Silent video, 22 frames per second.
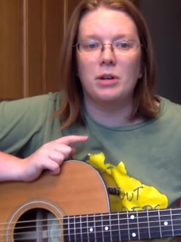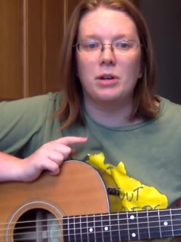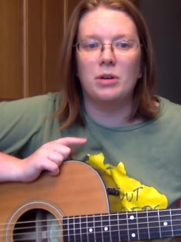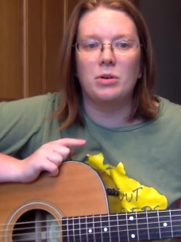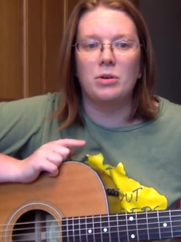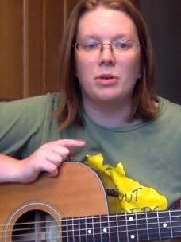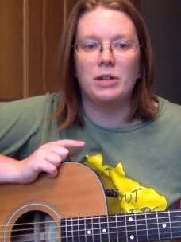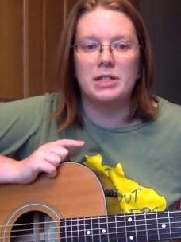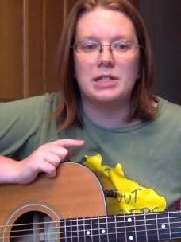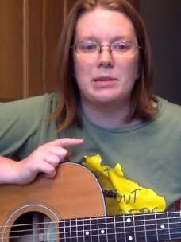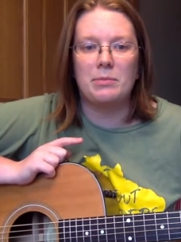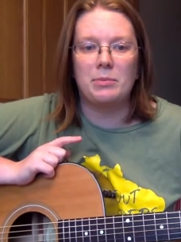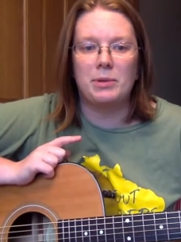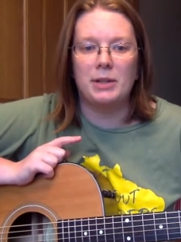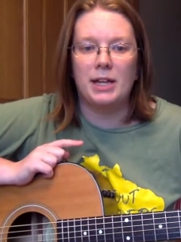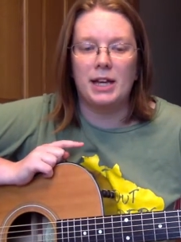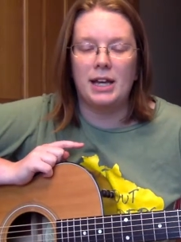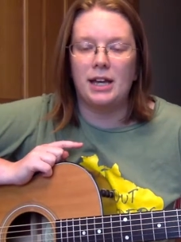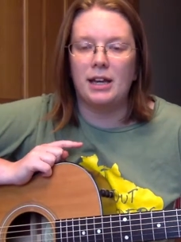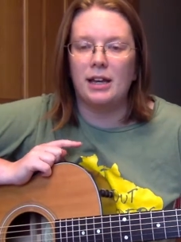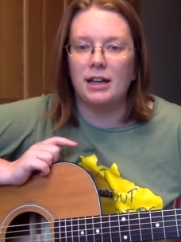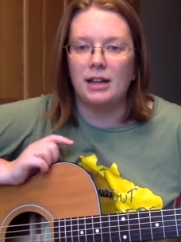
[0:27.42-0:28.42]
chords I'm
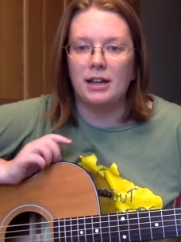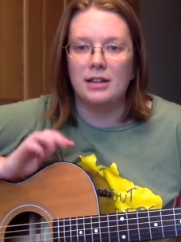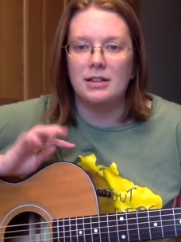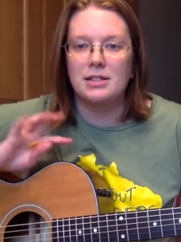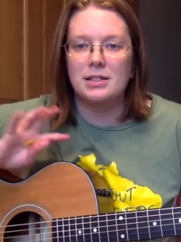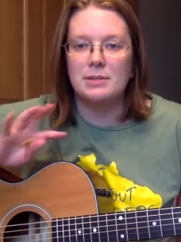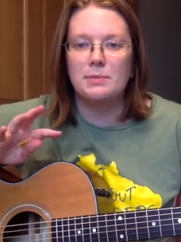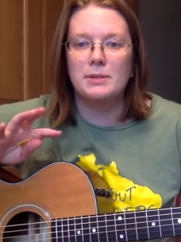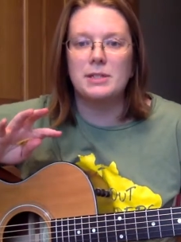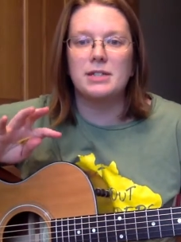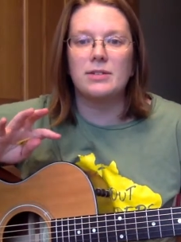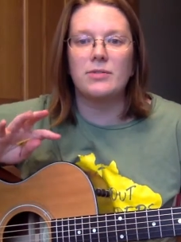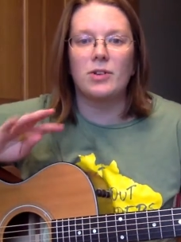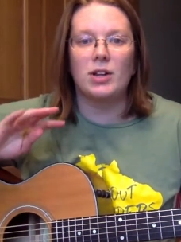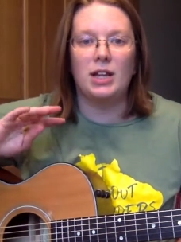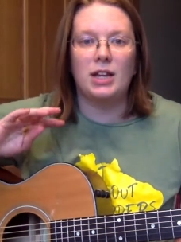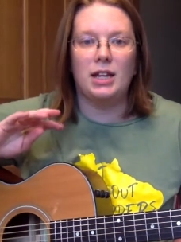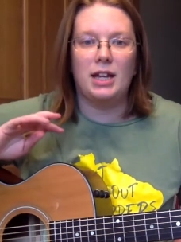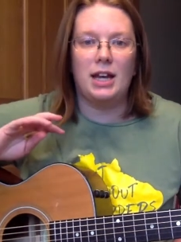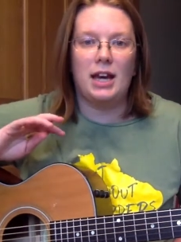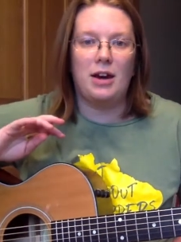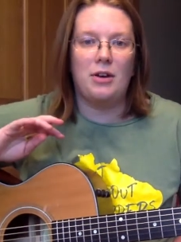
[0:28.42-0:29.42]
playing and
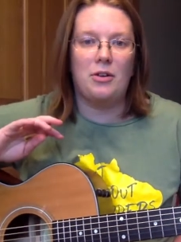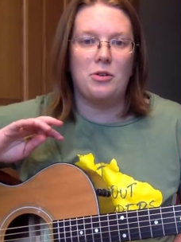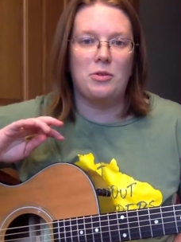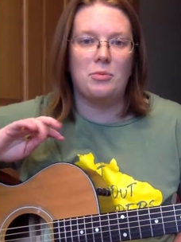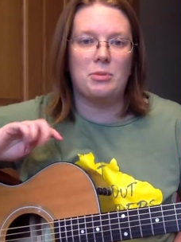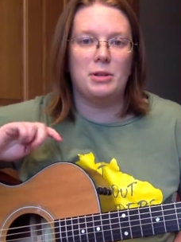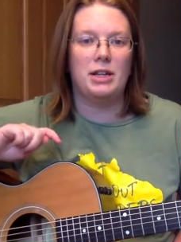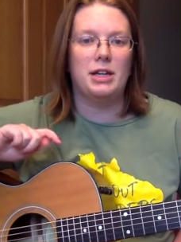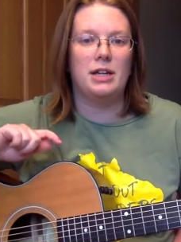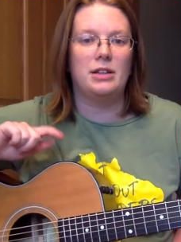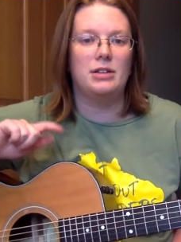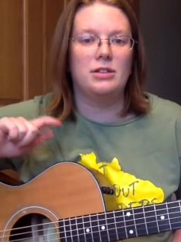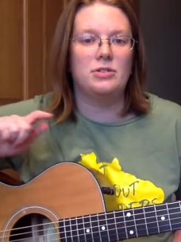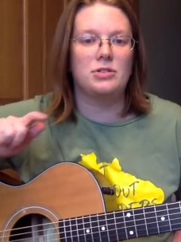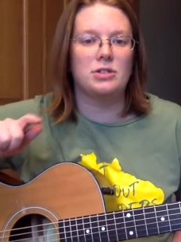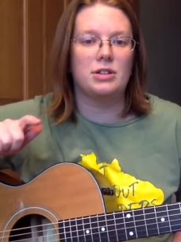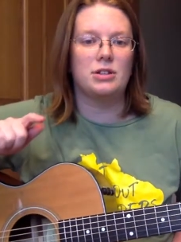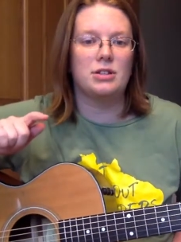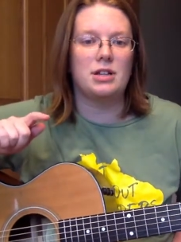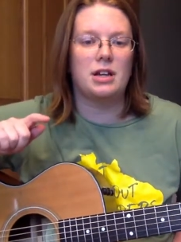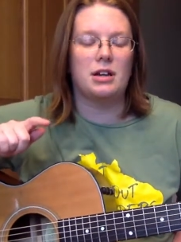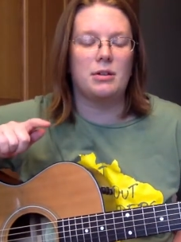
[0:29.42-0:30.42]
specifically how I'm playing those,
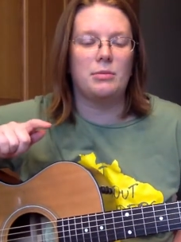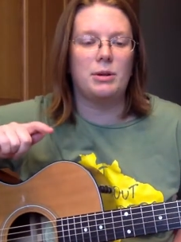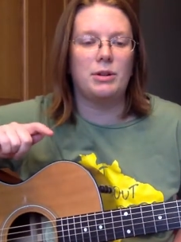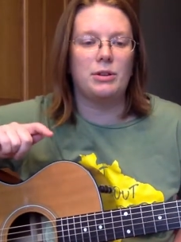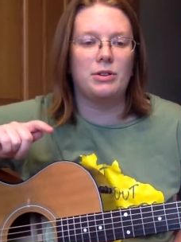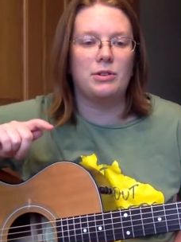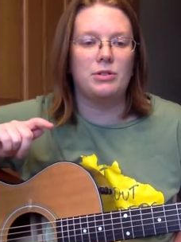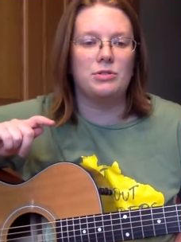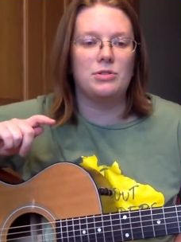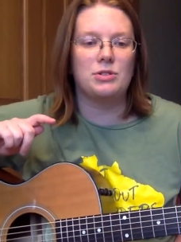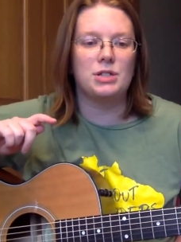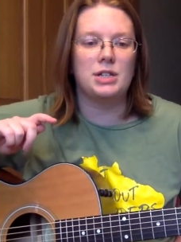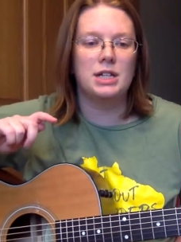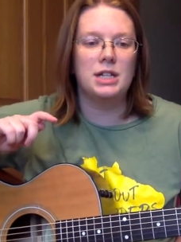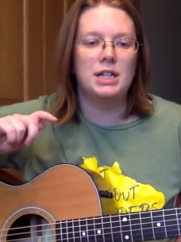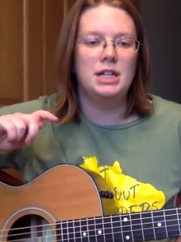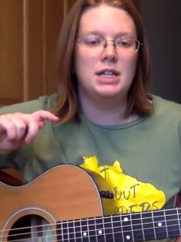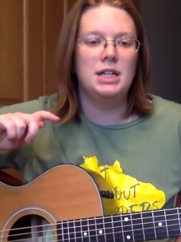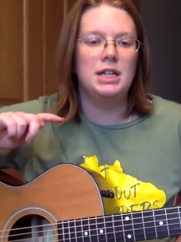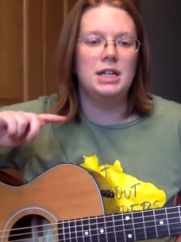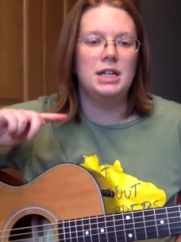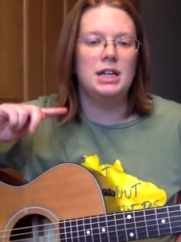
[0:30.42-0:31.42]
I'll talk about those
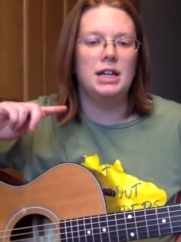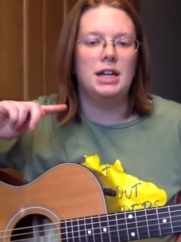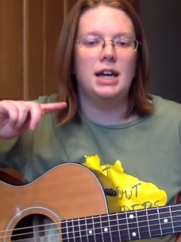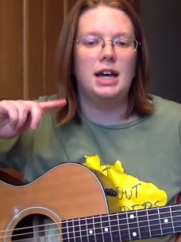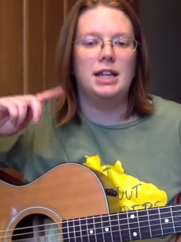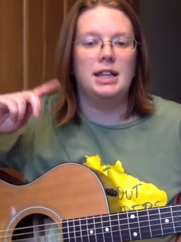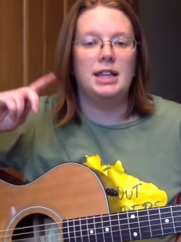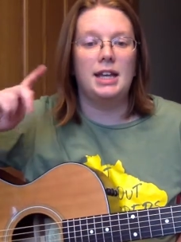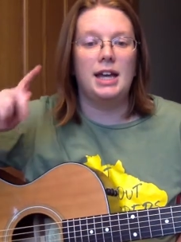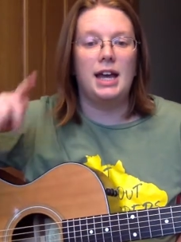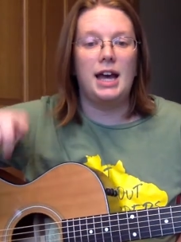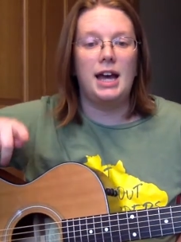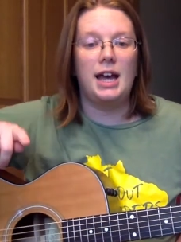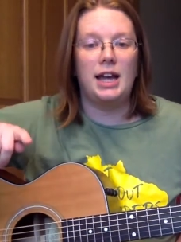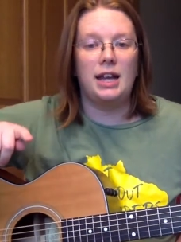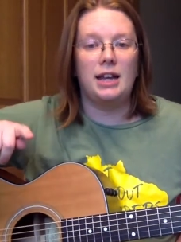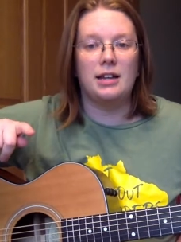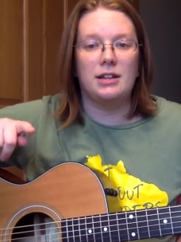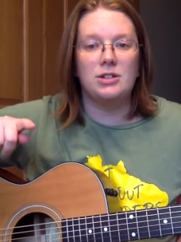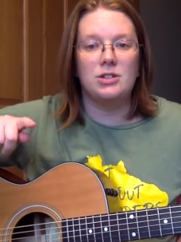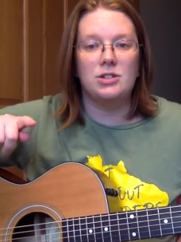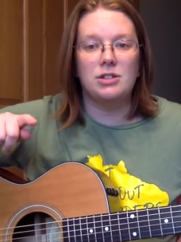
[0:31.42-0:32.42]
at the
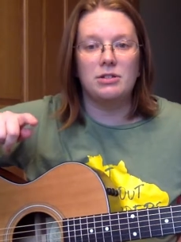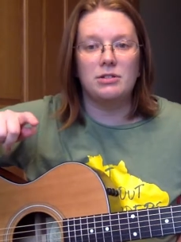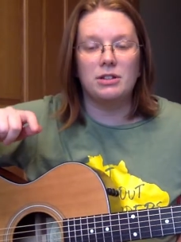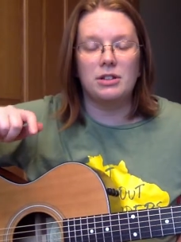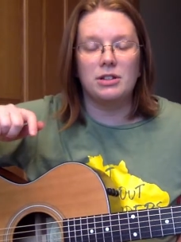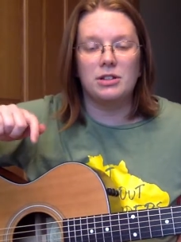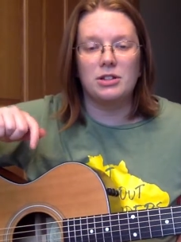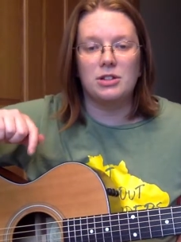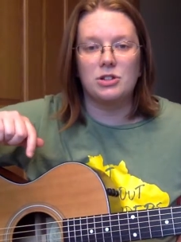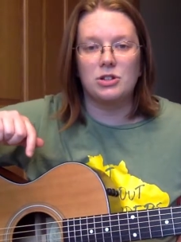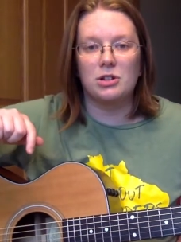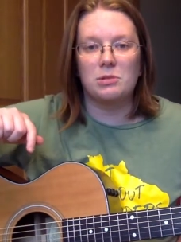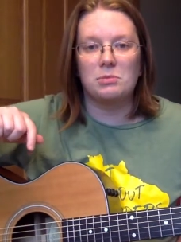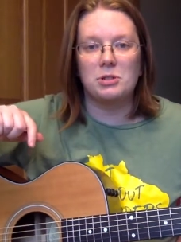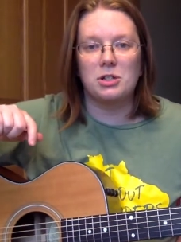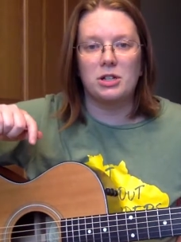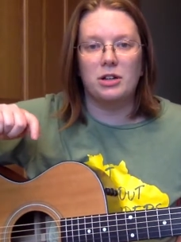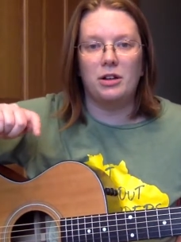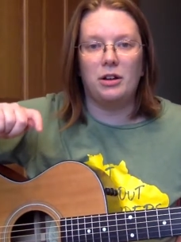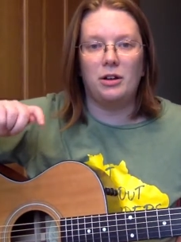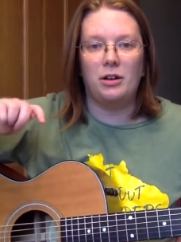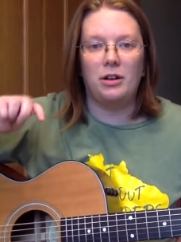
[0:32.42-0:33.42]
end. So in the
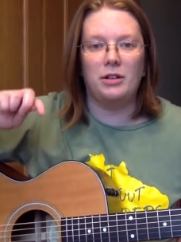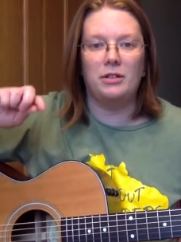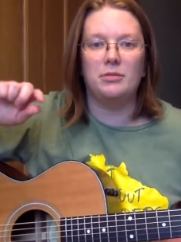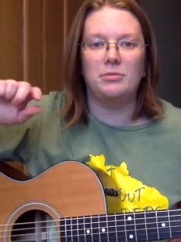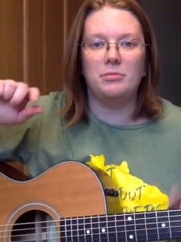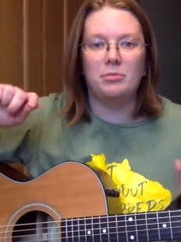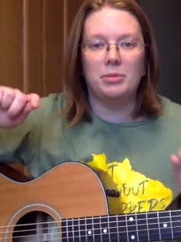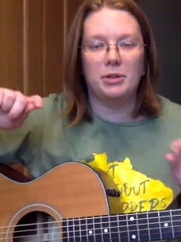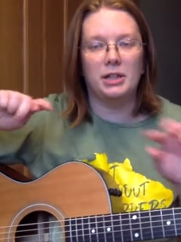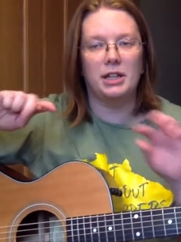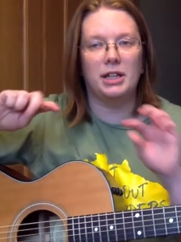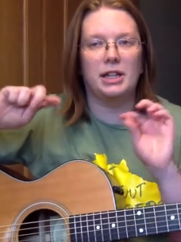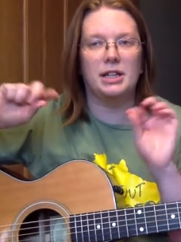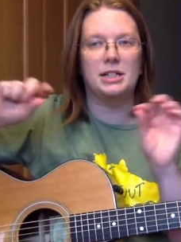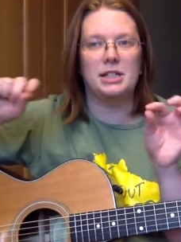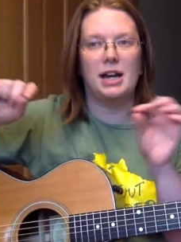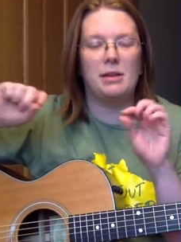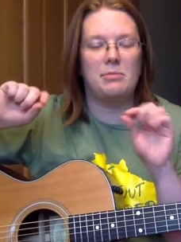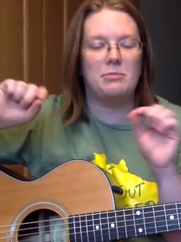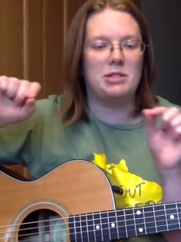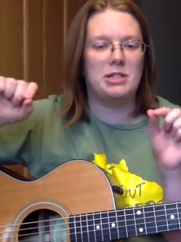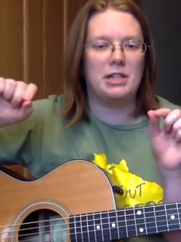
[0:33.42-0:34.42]
description I'll put like a
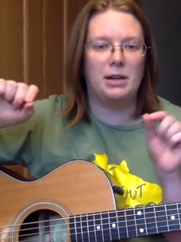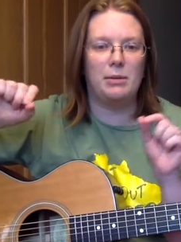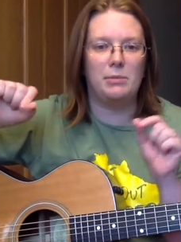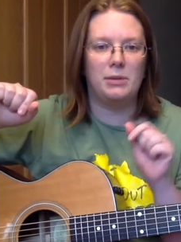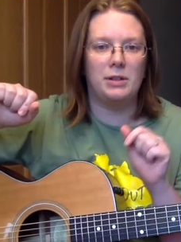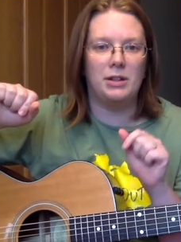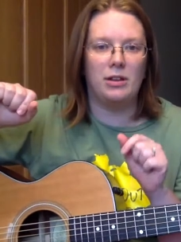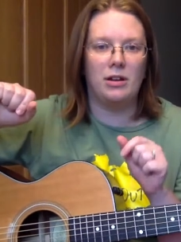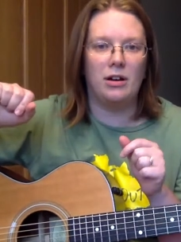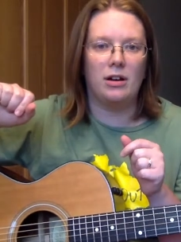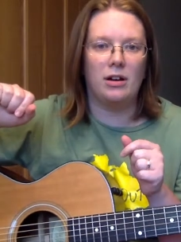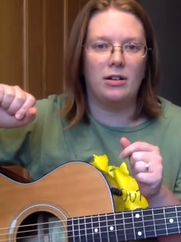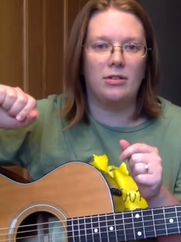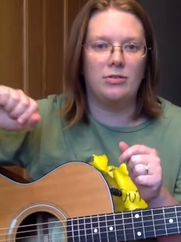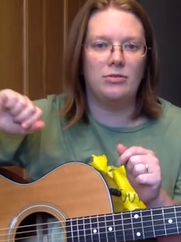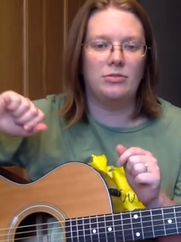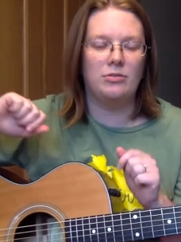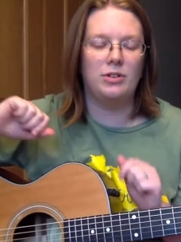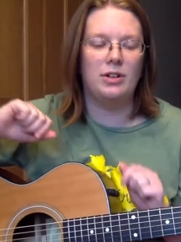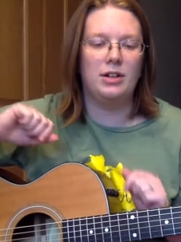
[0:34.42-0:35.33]
timestamp in there of